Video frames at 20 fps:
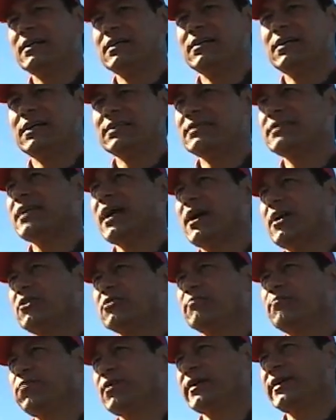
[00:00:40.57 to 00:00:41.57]
a, style
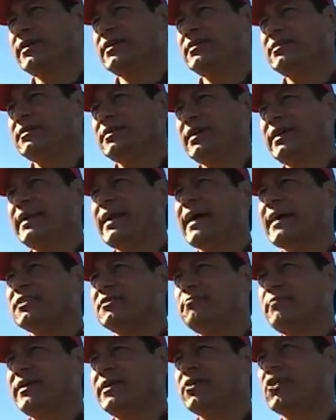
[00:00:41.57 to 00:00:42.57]
of play and has
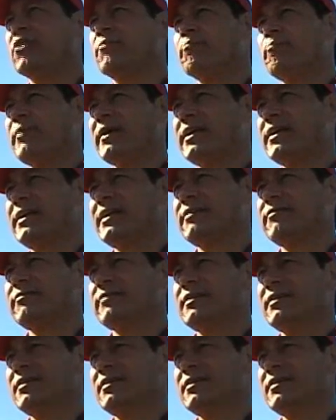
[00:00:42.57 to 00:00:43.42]
been competitive.